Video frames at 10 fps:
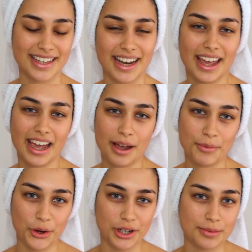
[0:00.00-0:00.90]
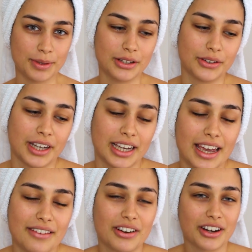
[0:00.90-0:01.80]
Today I'm going to be doing
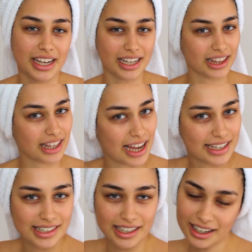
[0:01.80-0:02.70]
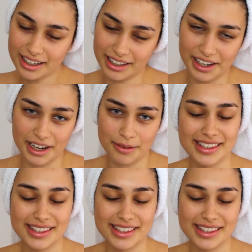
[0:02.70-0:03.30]
a very classic glam.